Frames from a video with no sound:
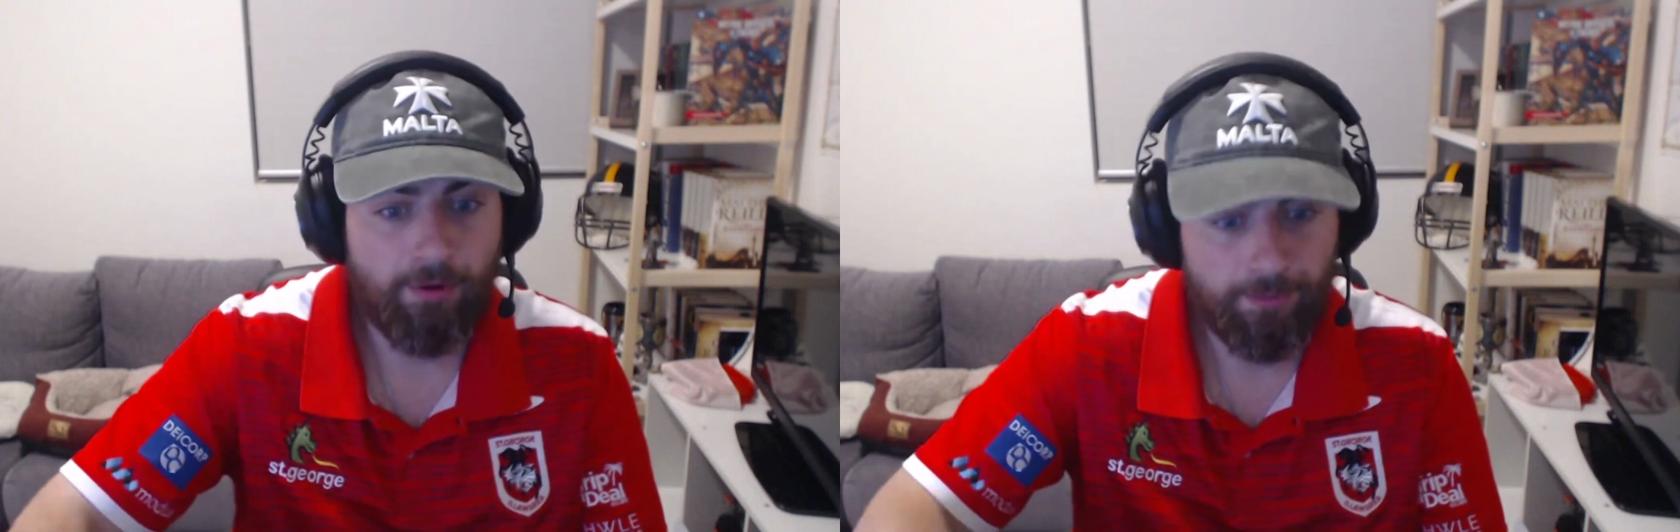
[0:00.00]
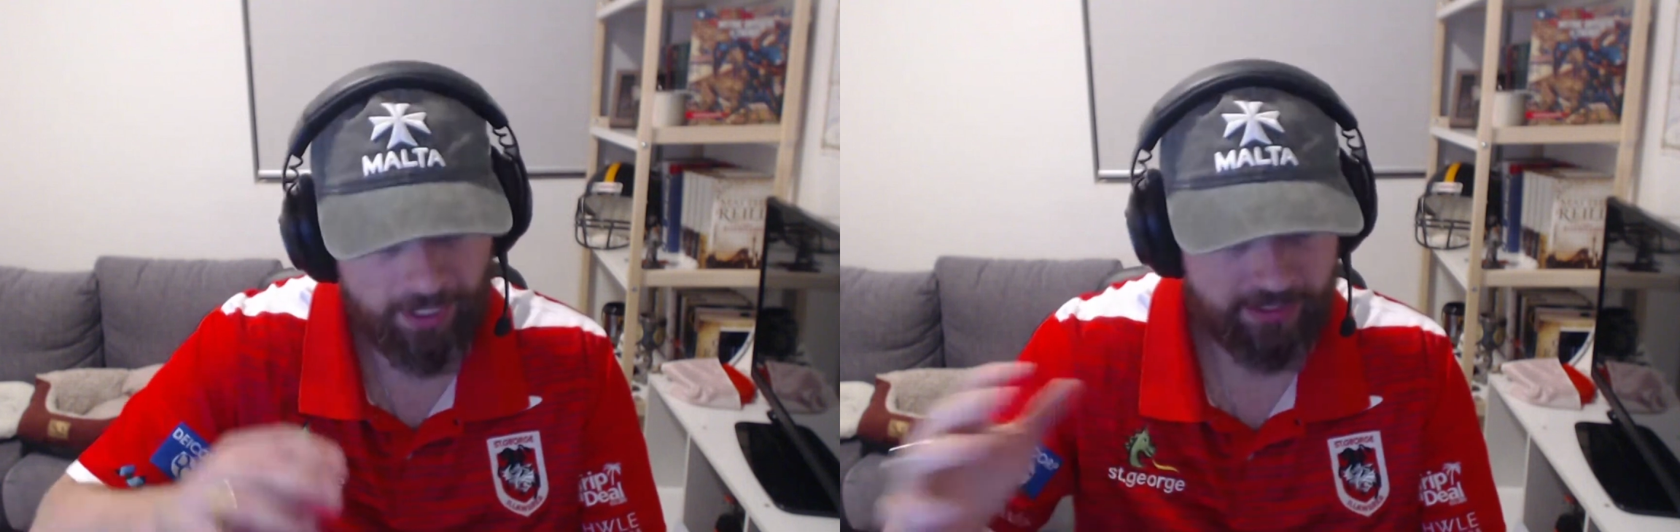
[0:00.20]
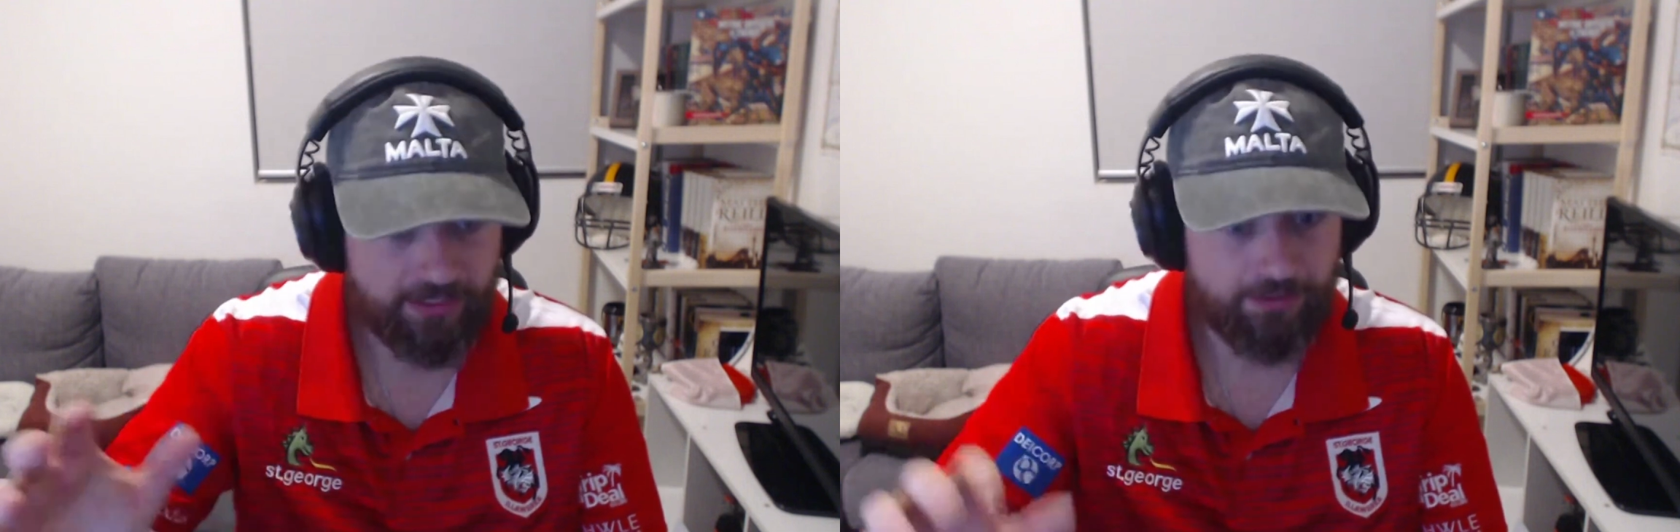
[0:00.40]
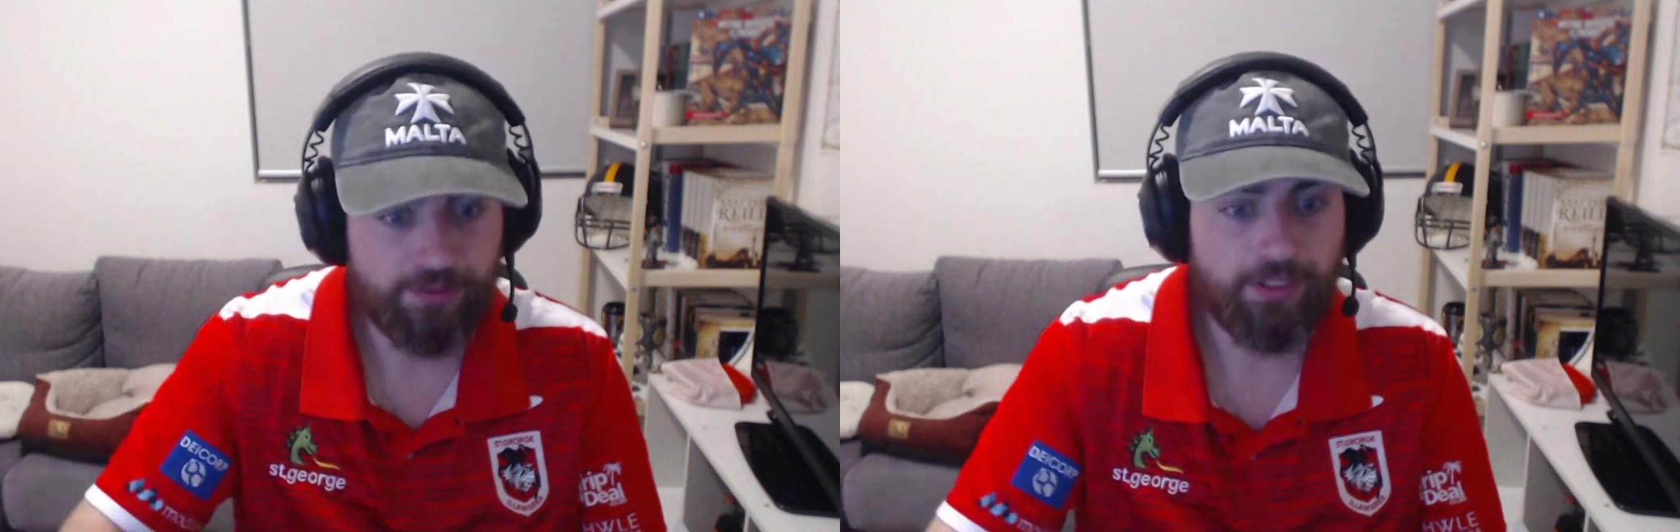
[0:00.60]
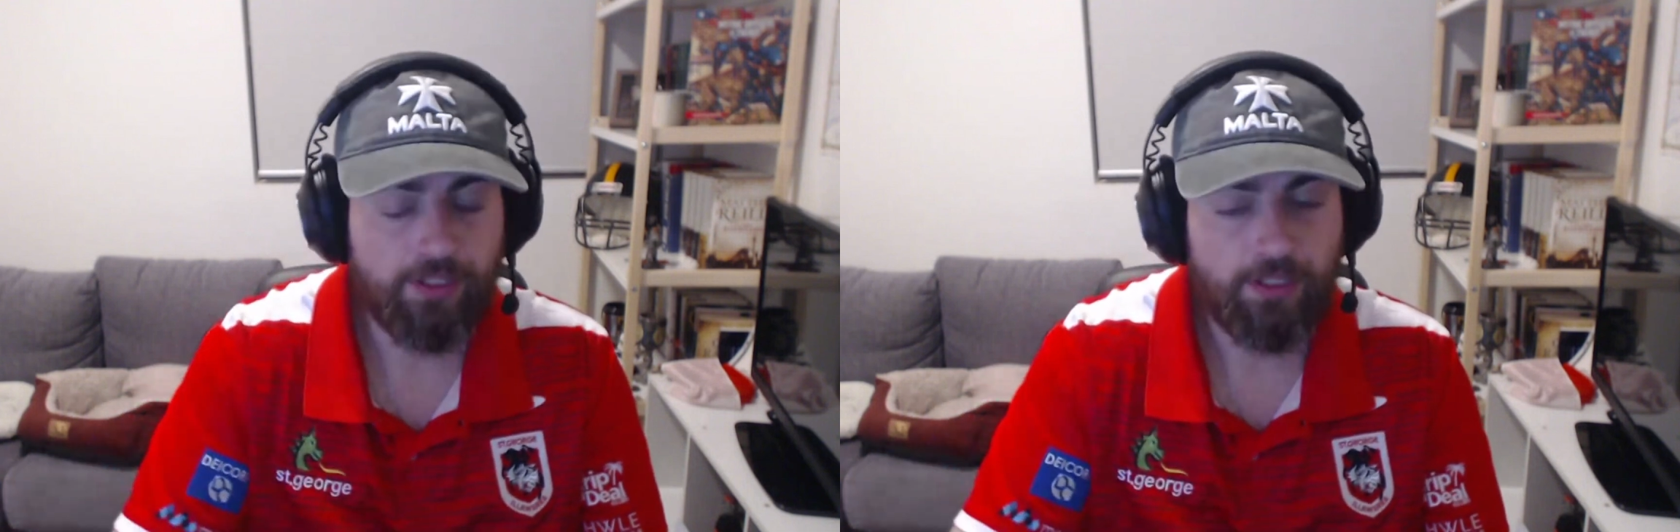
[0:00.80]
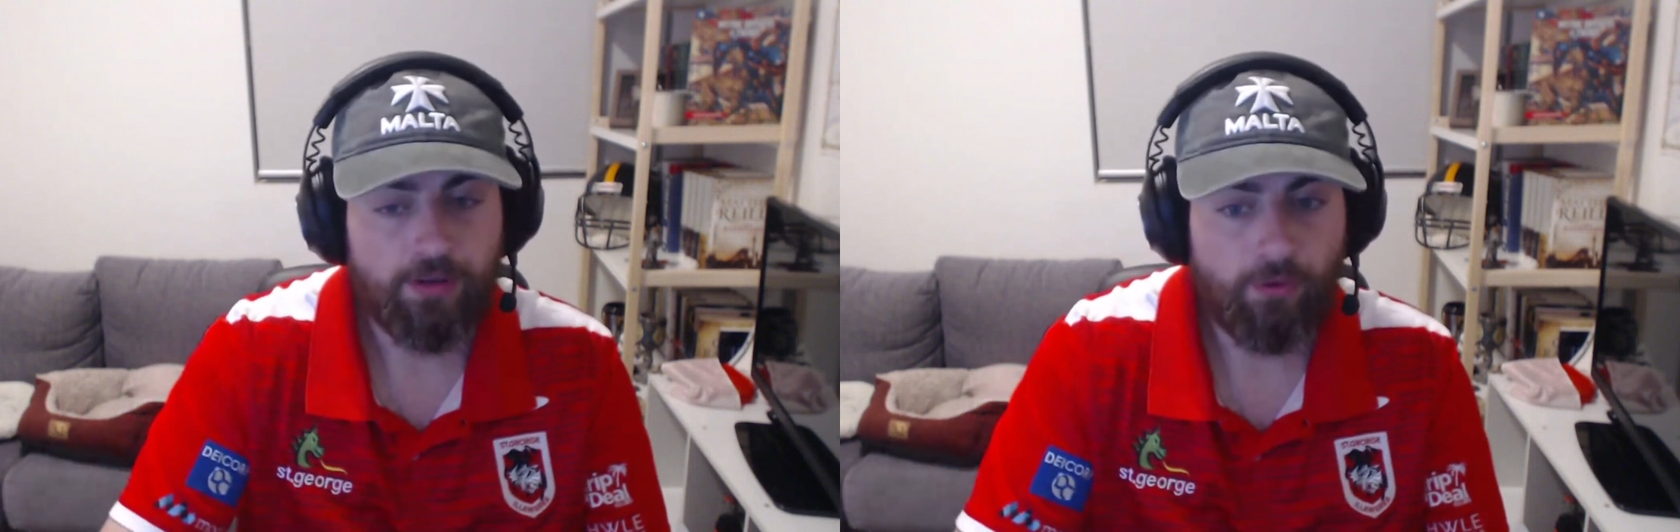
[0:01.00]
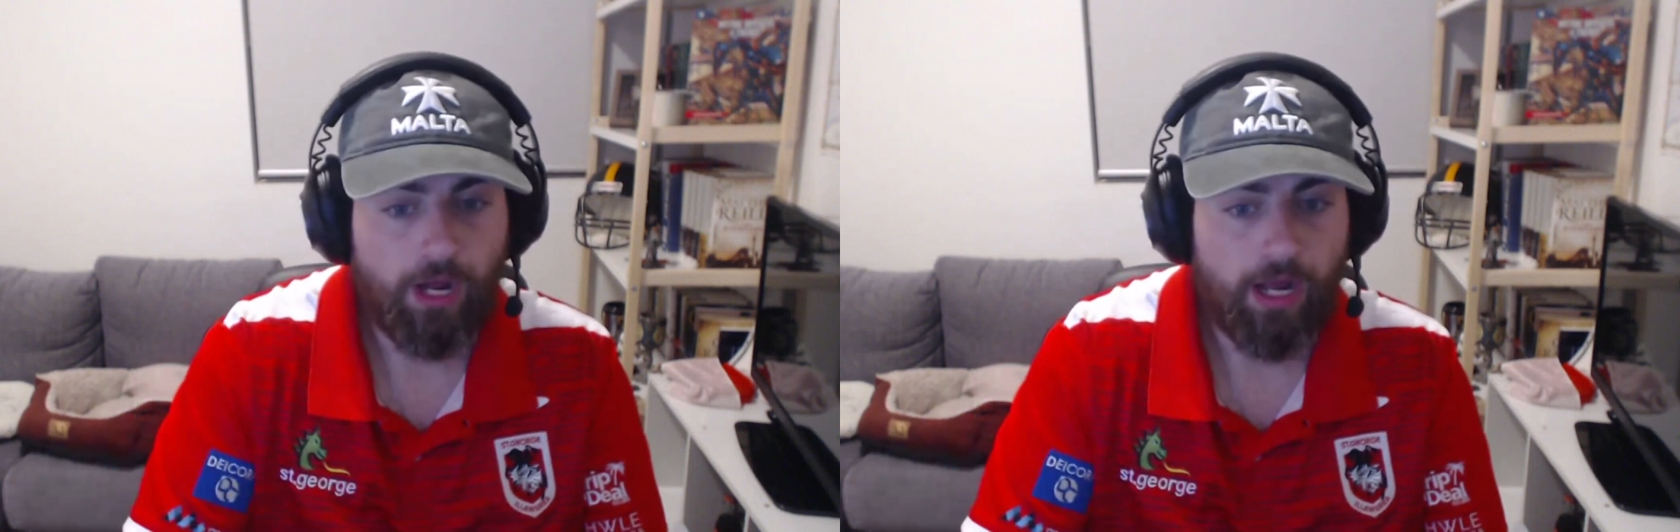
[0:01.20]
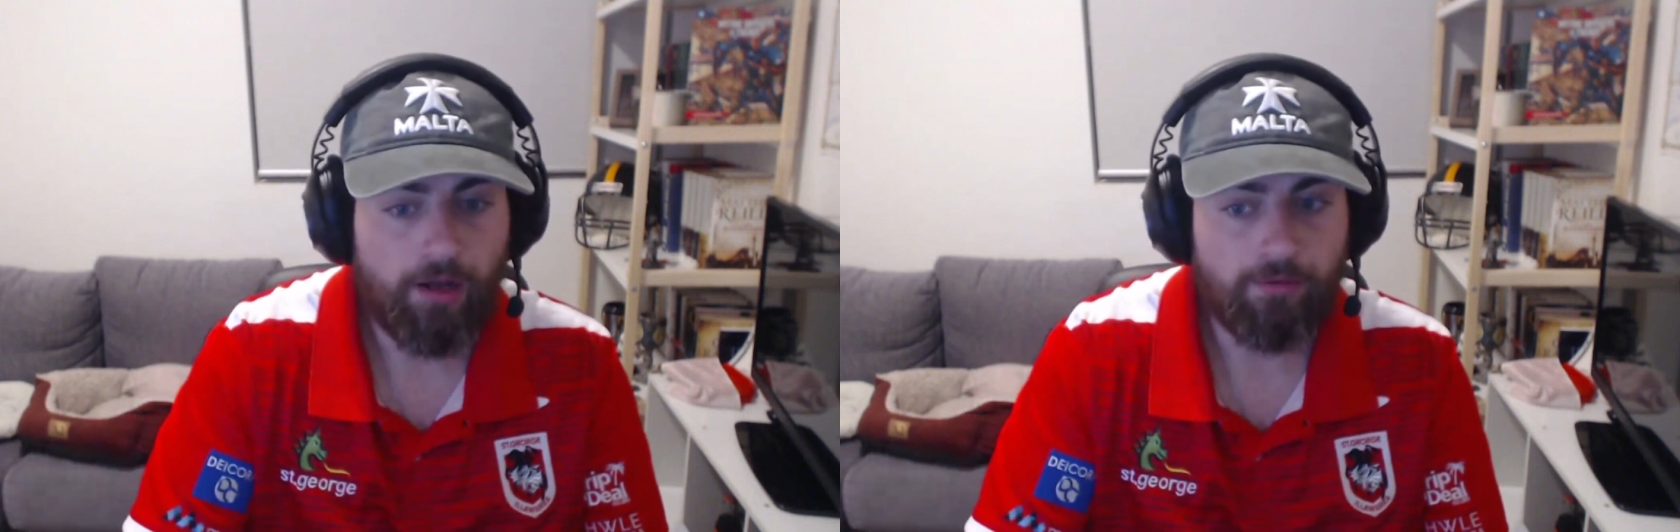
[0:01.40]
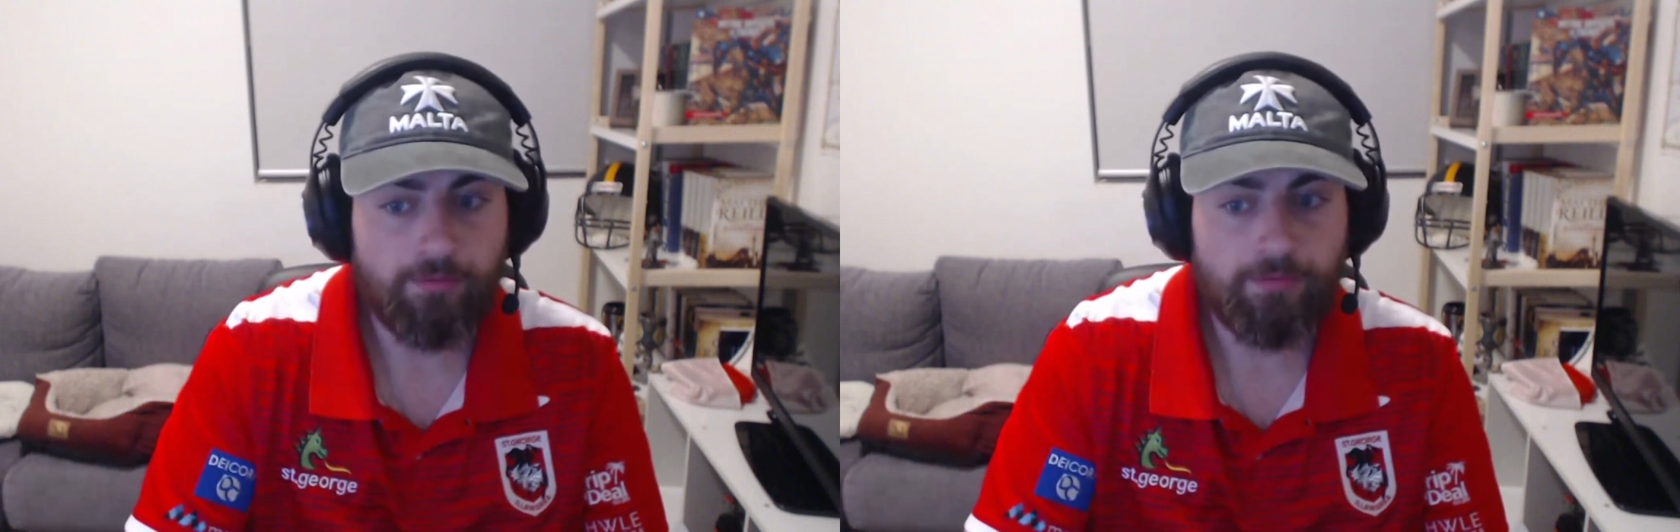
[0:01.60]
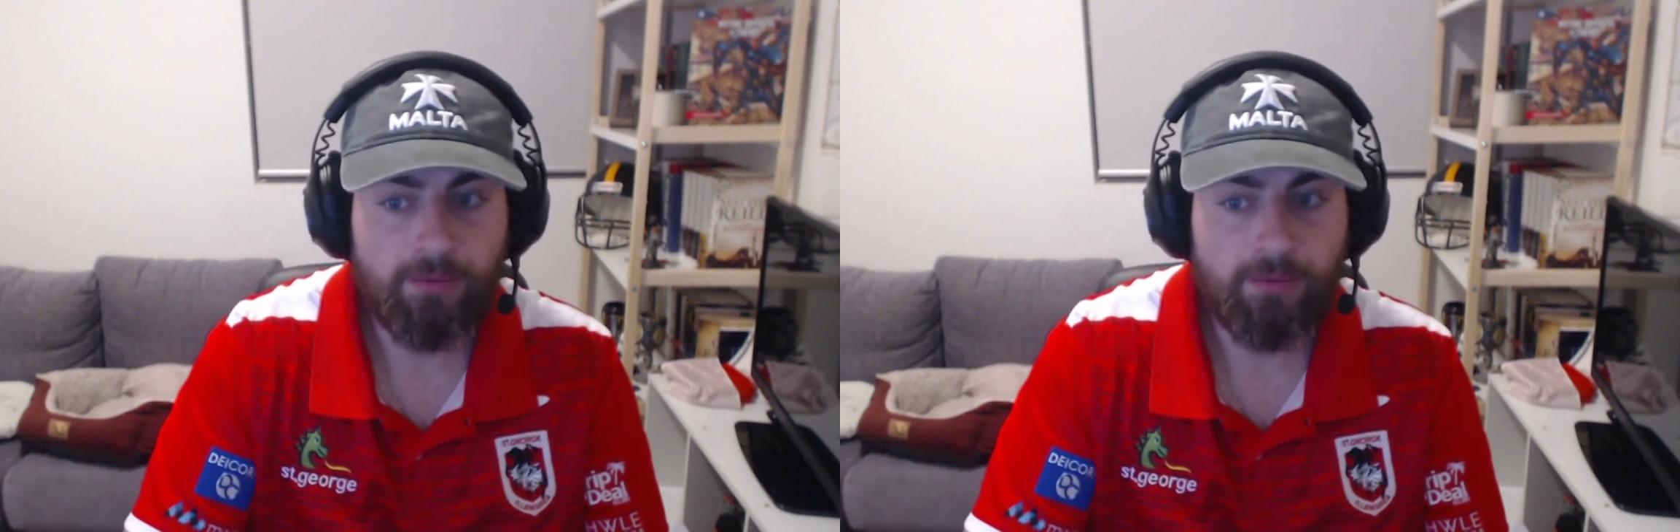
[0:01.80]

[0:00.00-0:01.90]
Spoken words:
but they're